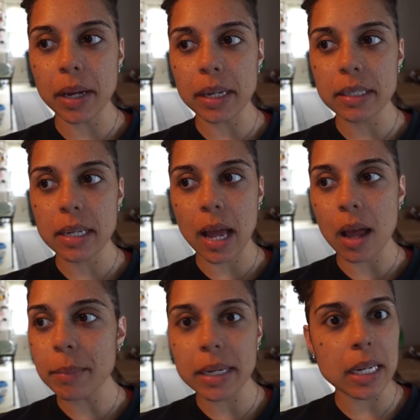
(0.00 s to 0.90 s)
but
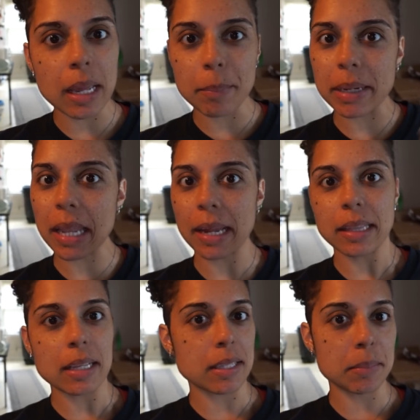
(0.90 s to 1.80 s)
I mean, it be
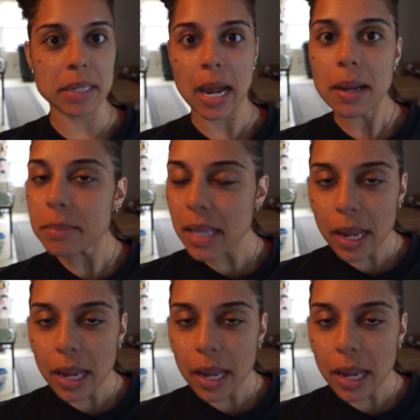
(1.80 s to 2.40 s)
like that sometimes.